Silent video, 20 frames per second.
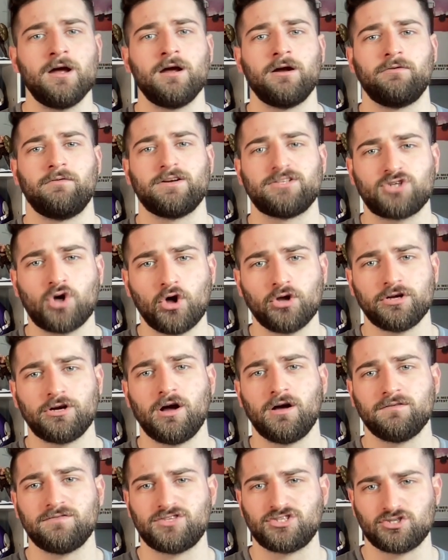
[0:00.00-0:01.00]

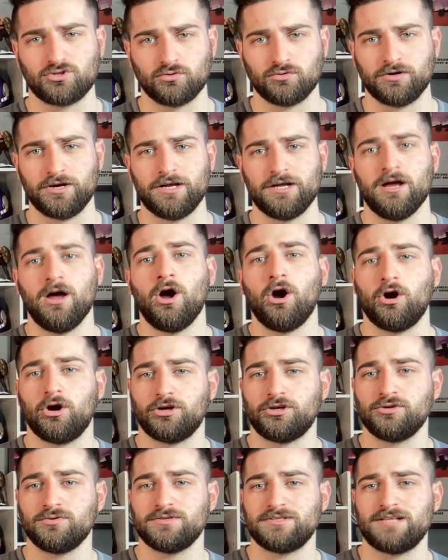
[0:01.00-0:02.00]
Raskolnikov's story
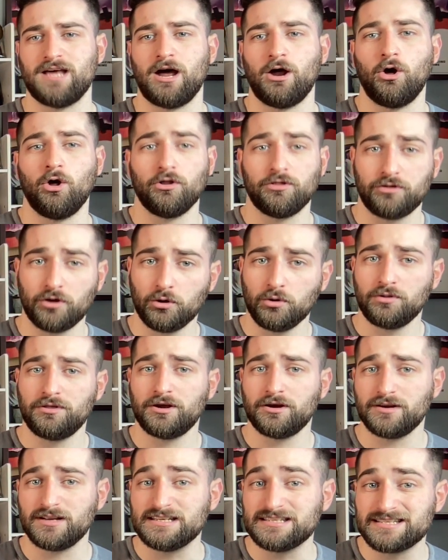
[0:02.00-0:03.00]
argues that although
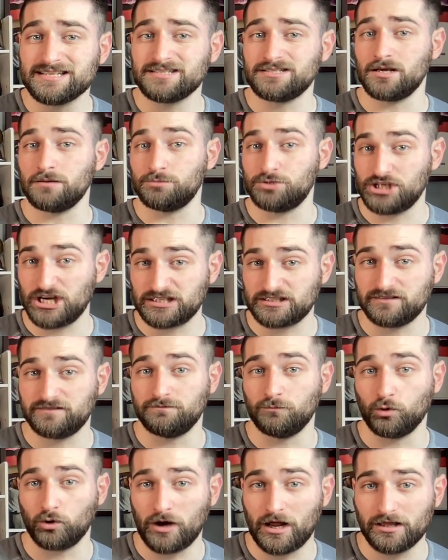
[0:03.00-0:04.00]
there isn't objective
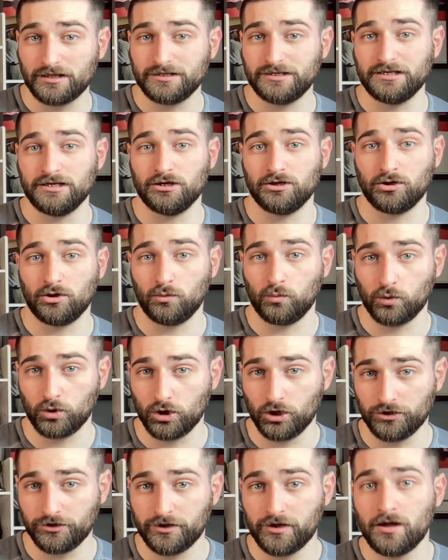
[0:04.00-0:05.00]
morality in our
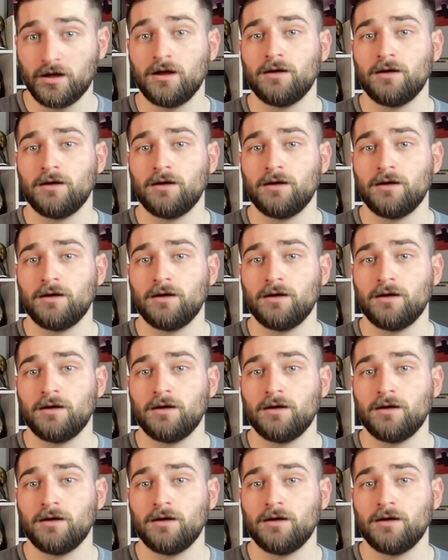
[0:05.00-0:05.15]
world,